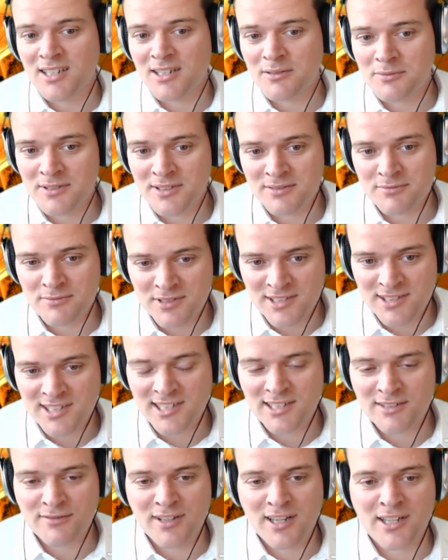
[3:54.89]
we
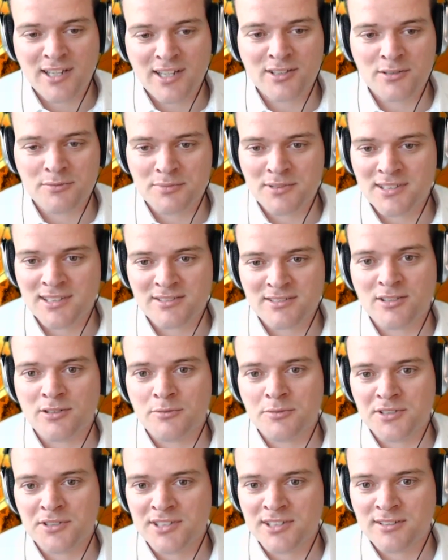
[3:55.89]
see the value, but there's
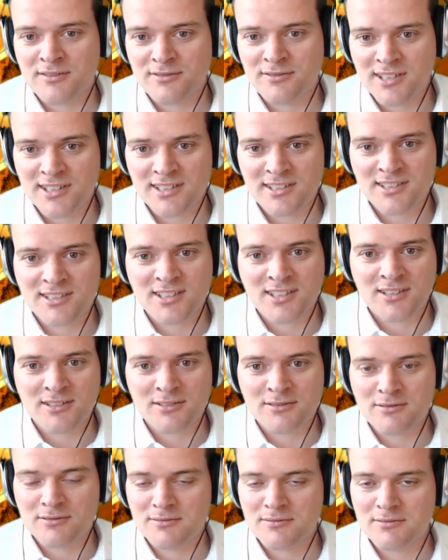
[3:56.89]
no budget for this,
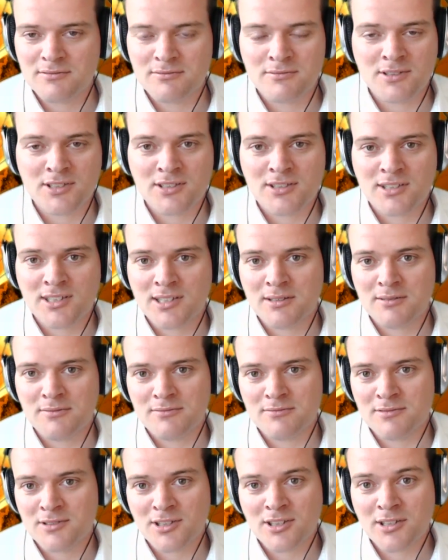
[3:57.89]
so we're not
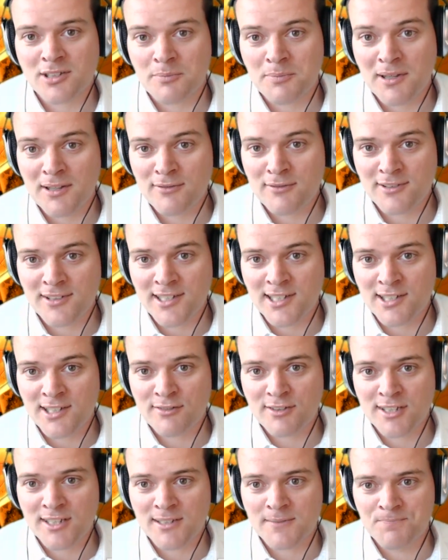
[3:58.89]
gonna pay for
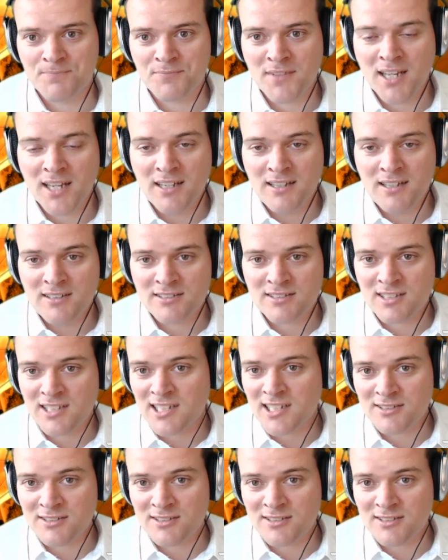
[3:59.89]
anything. So he